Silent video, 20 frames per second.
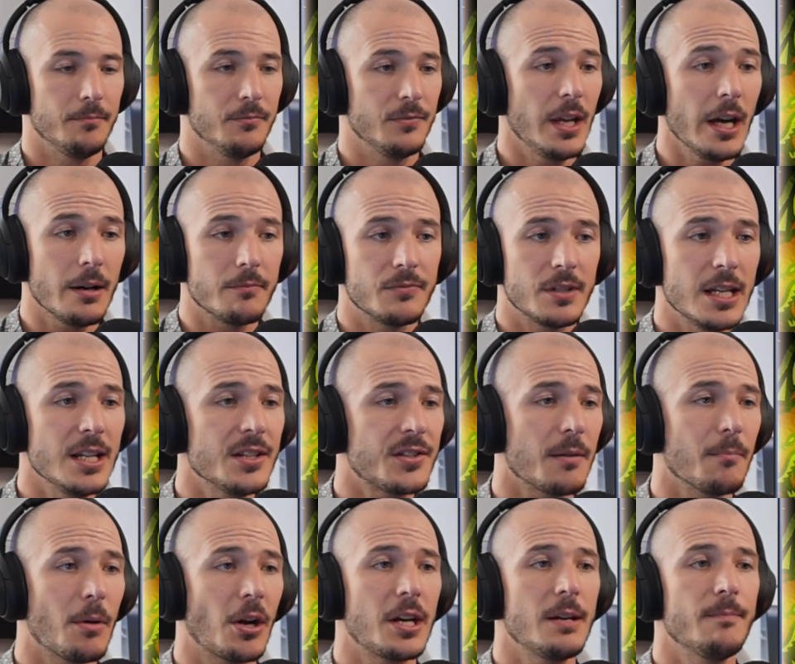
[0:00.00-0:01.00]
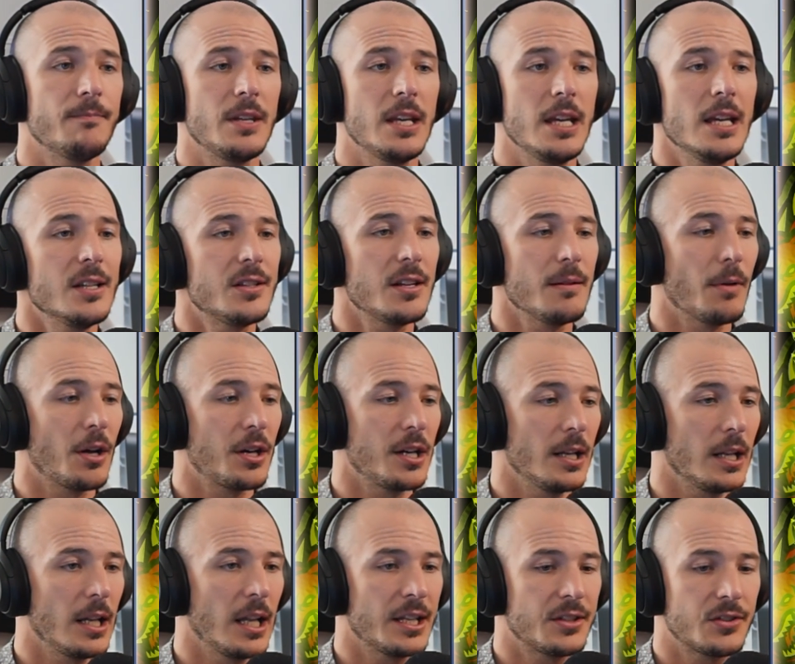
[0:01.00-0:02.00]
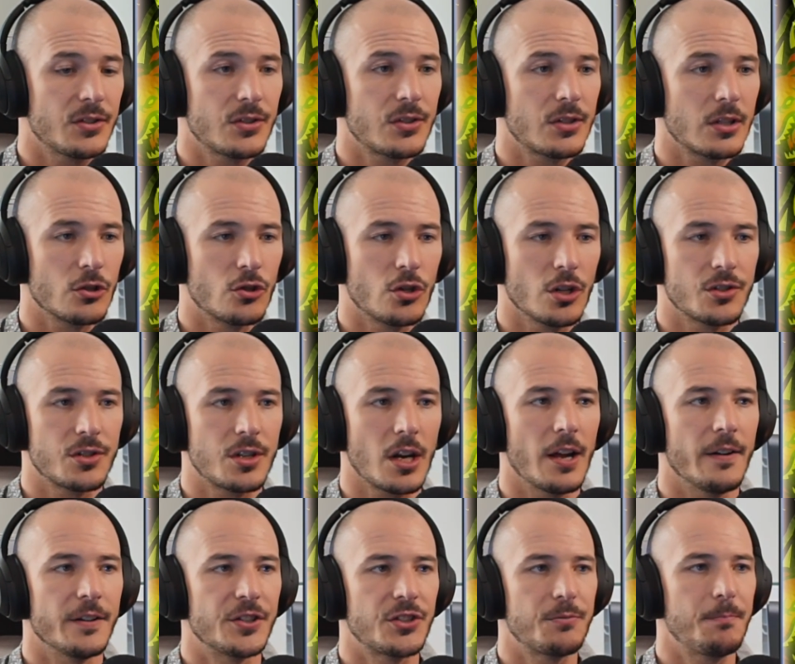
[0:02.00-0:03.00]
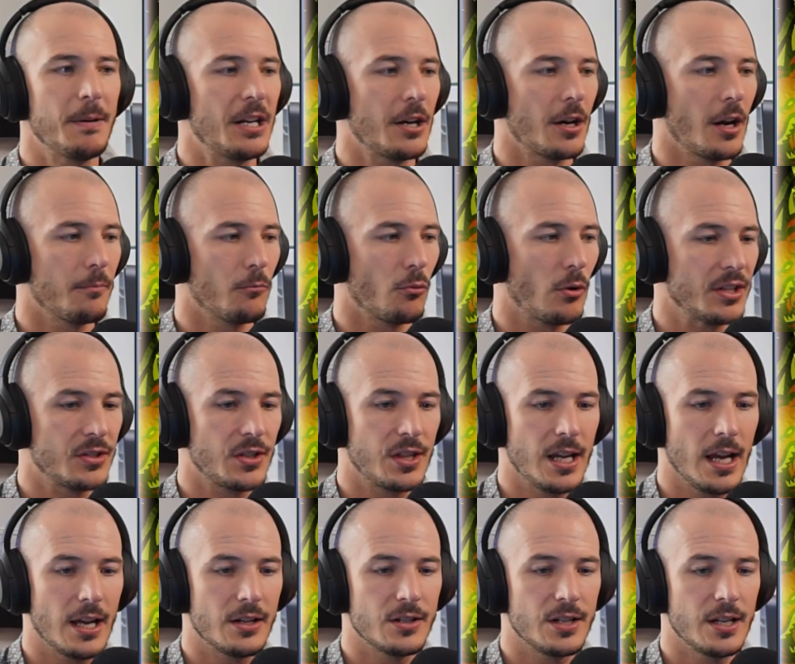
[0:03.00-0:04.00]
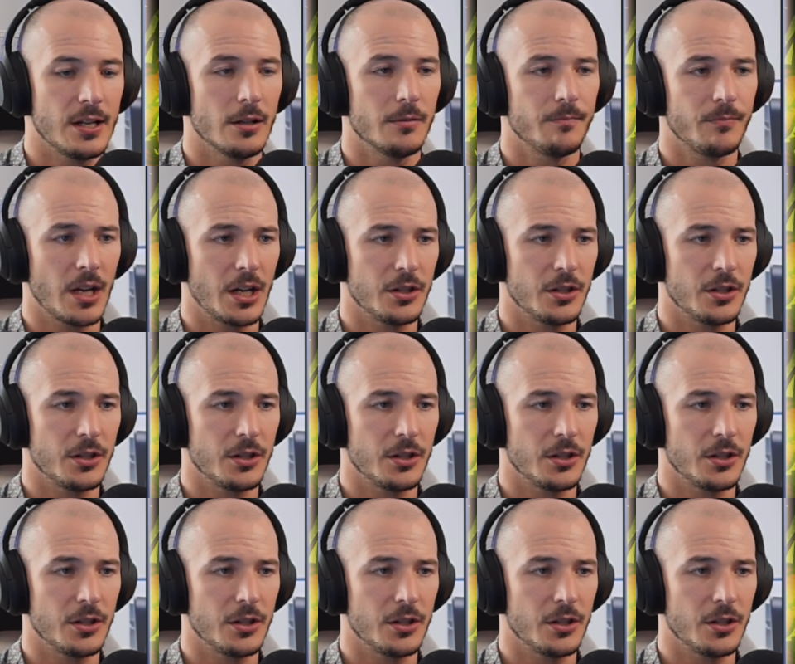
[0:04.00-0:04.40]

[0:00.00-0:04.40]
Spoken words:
Yep, easy money. Let's just speed it up right to the end here,